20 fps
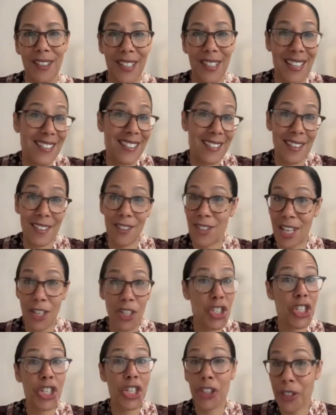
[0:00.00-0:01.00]

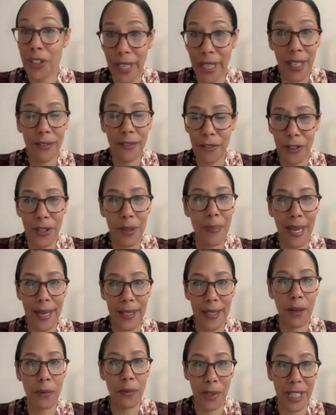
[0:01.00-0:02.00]
that's cheerleading for the
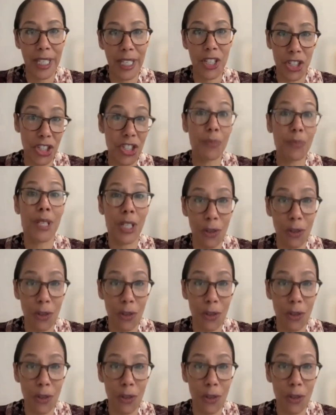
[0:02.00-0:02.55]
bilateral relationship.